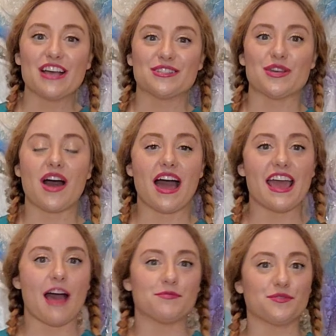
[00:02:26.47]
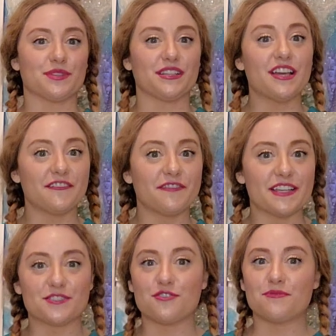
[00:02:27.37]
So I absolutely love
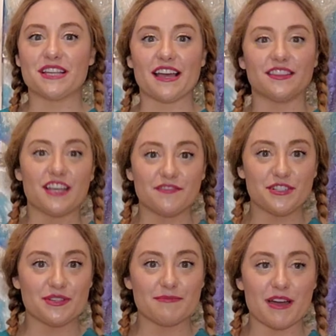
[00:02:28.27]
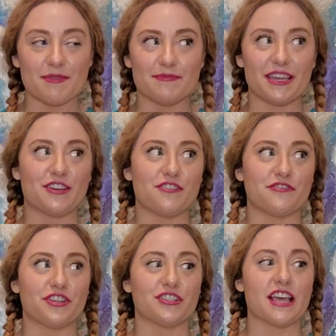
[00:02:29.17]
face sculpting. I love doing mommy
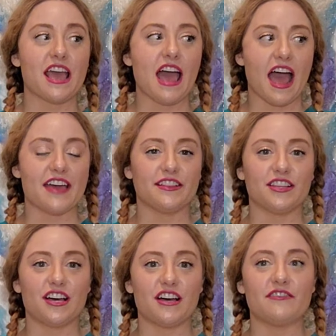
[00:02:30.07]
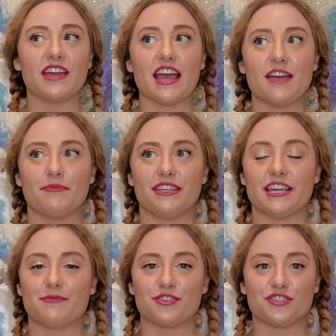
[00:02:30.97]
makeovers. I love being
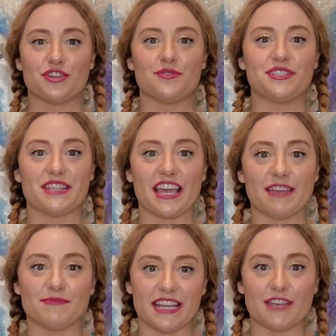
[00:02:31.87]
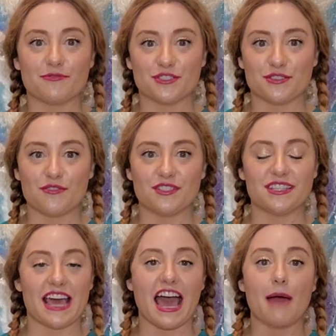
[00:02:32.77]
able to show same day results
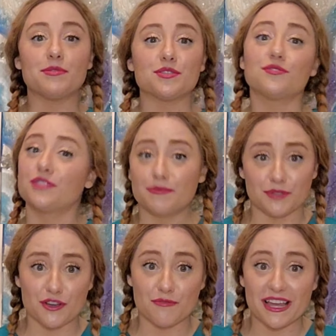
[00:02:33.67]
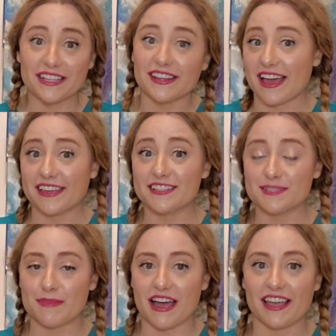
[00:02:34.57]
that absolutely blow my client's
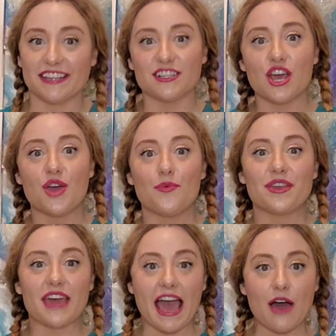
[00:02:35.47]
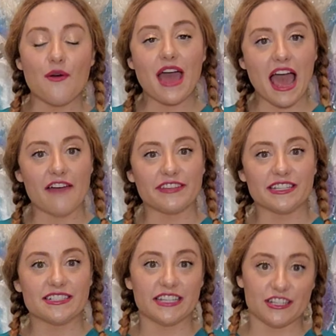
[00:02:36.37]
mind without having
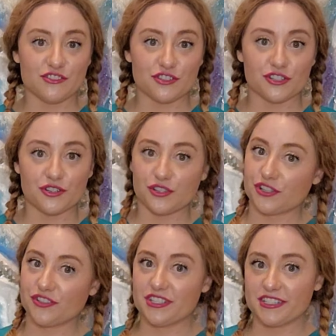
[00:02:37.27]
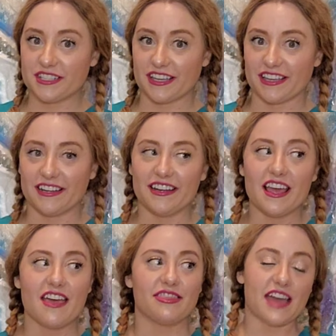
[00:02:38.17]
to injure or hurt the skin.
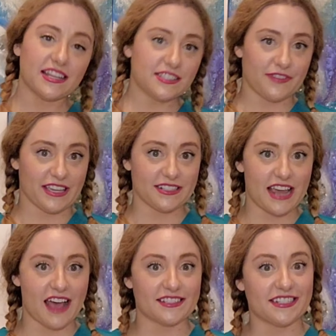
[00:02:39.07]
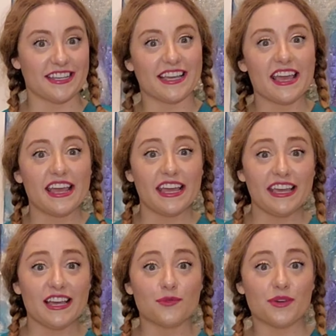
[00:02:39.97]
That's fantastic.
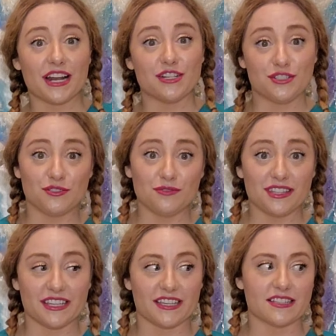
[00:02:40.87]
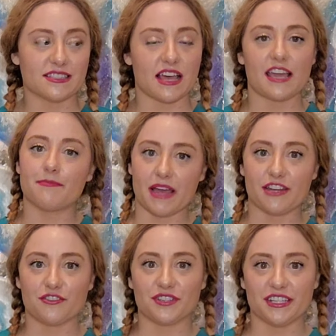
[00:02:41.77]
And when I do things like
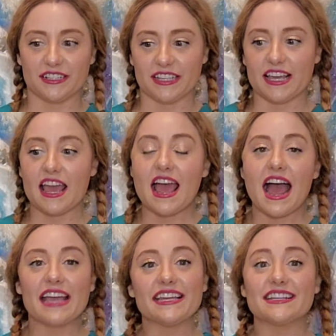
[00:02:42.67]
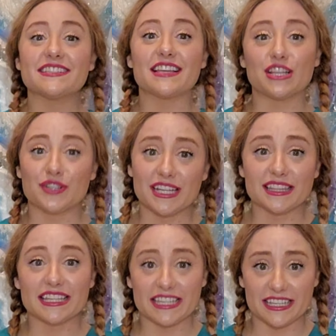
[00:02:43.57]
microneedling, I can accelerate
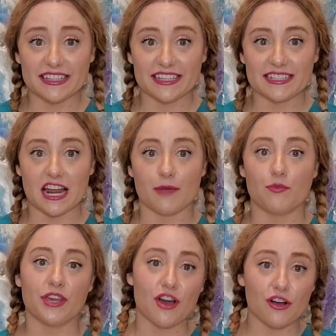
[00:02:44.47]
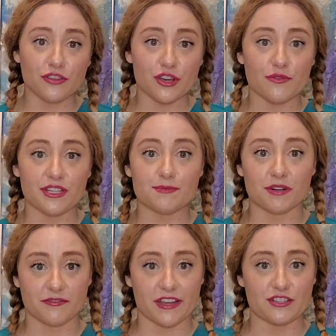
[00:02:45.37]
the healing time. We all know as
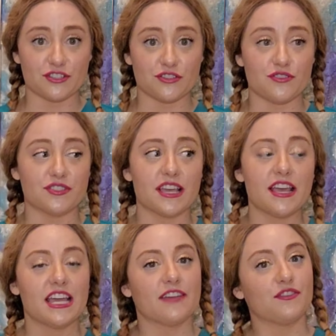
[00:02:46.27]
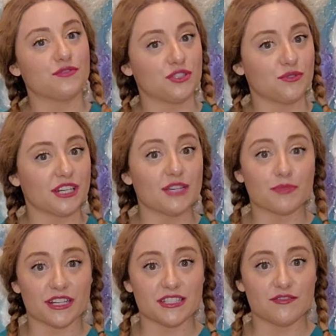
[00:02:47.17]
professionals, if you do any
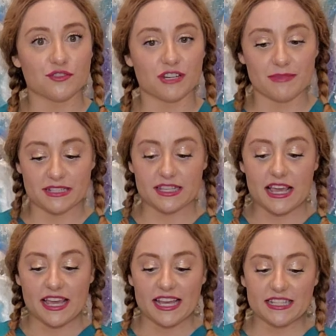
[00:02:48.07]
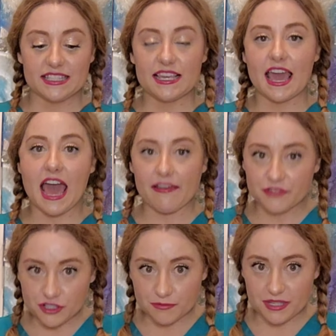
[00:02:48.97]
abrasive treatments, it's the
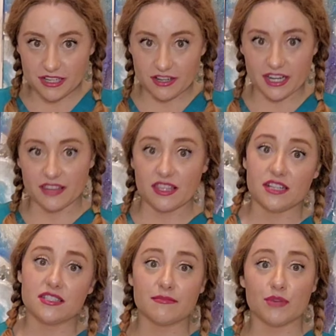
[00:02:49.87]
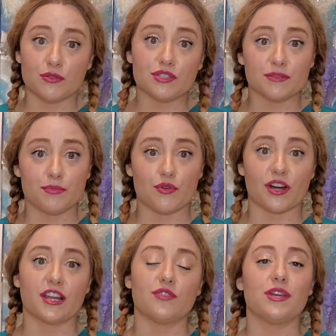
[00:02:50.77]
after period that is the most
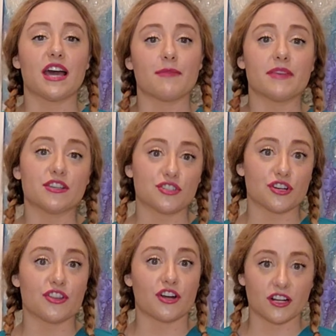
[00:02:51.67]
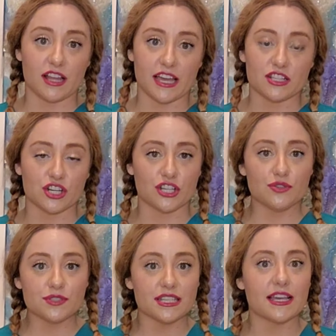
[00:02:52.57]
important. We got to make sure that our clients are
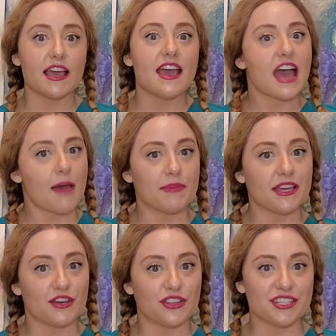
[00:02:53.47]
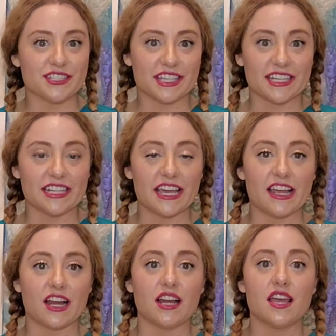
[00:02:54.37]
using happy, healthy
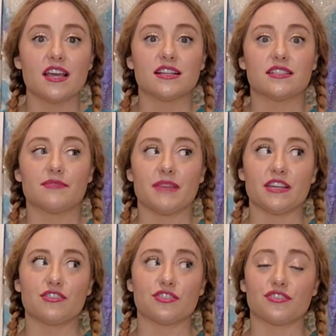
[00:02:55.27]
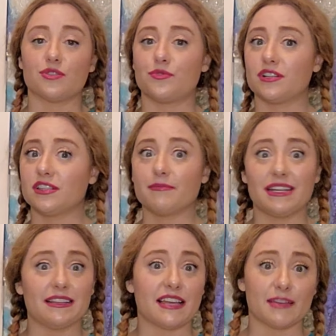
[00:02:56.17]
skincare to make sure that we're
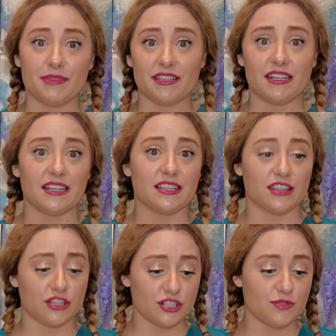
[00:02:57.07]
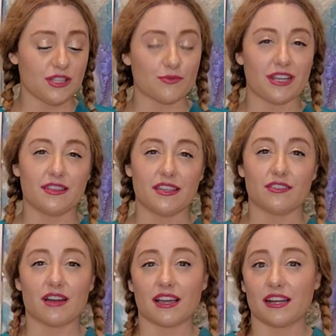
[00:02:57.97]
limiting liability, that they're doing the right thing, they're
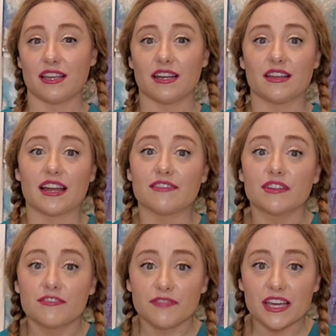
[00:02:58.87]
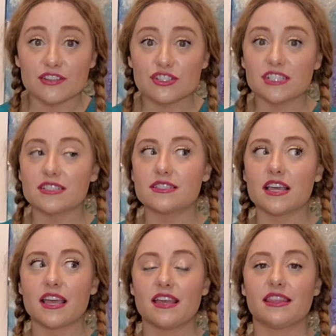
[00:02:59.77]
not getting any kind of infections
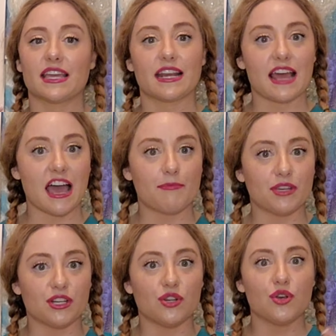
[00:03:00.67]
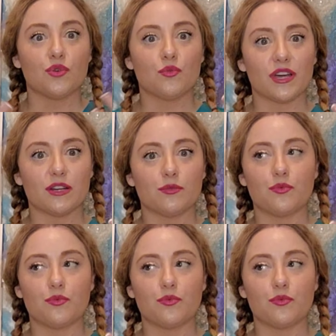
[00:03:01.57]
that can happen when